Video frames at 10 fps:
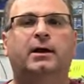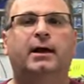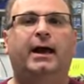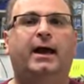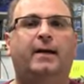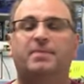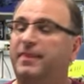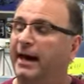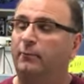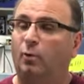and
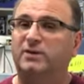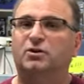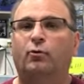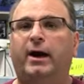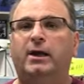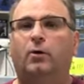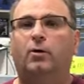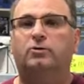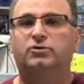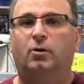that was a radio
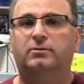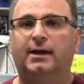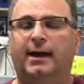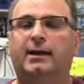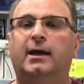control tank.